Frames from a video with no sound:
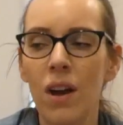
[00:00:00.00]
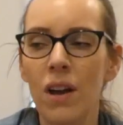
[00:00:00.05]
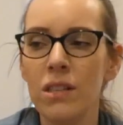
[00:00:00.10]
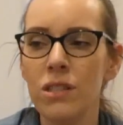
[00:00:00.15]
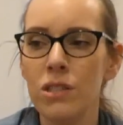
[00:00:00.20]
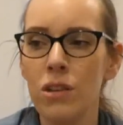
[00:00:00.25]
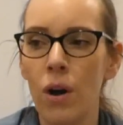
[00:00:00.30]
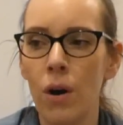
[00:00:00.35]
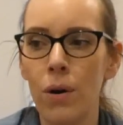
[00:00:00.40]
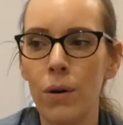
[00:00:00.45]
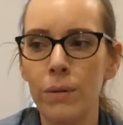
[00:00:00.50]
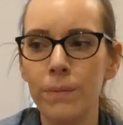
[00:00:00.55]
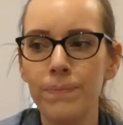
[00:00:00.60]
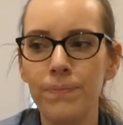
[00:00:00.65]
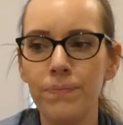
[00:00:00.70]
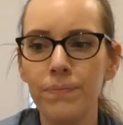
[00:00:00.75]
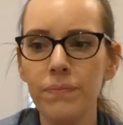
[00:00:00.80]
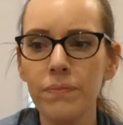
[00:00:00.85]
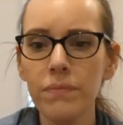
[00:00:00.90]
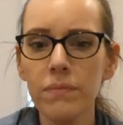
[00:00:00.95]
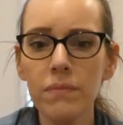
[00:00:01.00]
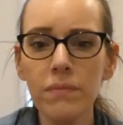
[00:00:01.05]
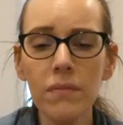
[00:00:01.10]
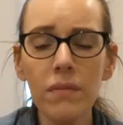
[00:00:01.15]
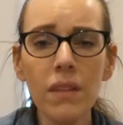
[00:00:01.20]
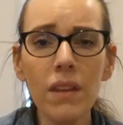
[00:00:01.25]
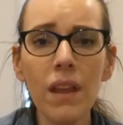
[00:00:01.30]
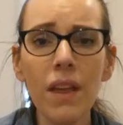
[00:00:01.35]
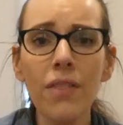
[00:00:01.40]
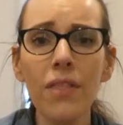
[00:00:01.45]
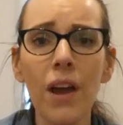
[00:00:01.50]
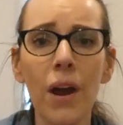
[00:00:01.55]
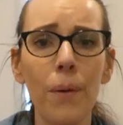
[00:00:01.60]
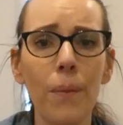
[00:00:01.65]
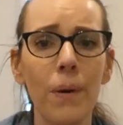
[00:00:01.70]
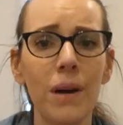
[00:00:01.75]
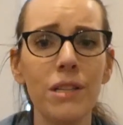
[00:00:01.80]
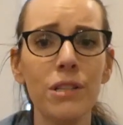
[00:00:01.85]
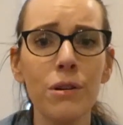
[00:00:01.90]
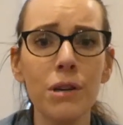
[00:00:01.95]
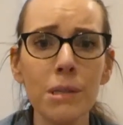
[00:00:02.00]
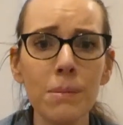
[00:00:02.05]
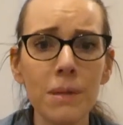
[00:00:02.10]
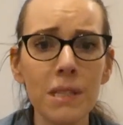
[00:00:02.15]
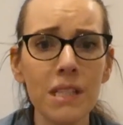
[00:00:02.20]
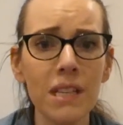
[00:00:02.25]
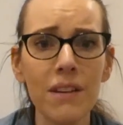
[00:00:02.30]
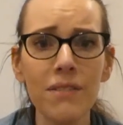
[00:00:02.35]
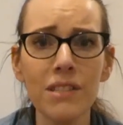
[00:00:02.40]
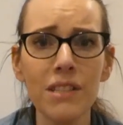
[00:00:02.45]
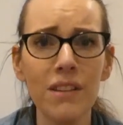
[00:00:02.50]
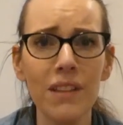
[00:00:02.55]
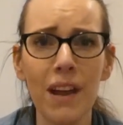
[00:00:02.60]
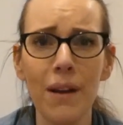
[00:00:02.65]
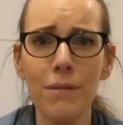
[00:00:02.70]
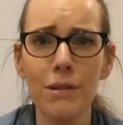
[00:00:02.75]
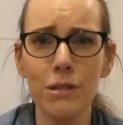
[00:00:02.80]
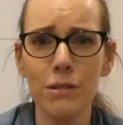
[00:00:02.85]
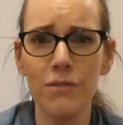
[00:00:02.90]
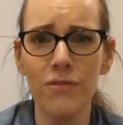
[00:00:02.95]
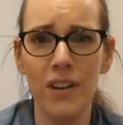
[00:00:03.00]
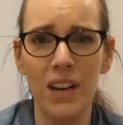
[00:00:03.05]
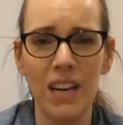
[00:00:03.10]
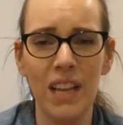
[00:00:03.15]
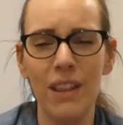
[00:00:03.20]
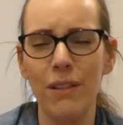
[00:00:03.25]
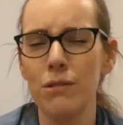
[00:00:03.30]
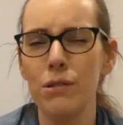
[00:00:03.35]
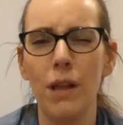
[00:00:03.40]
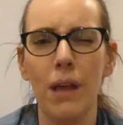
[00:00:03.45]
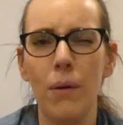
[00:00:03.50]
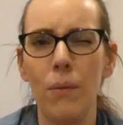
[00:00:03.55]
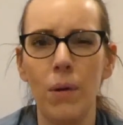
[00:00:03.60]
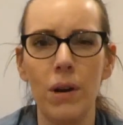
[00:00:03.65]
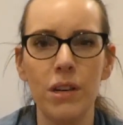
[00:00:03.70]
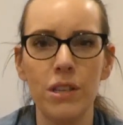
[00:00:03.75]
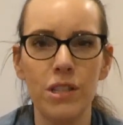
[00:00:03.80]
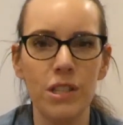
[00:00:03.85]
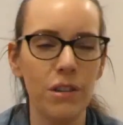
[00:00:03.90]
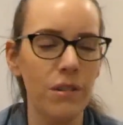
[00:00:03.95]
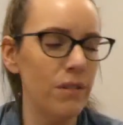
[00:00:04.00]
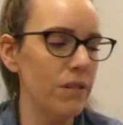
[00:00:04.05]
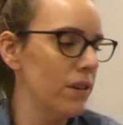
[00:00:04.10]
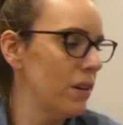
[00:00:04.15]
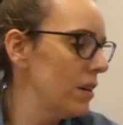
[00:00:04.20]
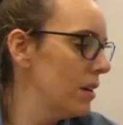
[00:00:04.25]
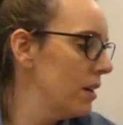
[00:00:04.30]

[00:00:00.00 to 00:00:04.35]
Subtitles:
So there was Christmas stuff still there, which was funny. There's like 1 or 2.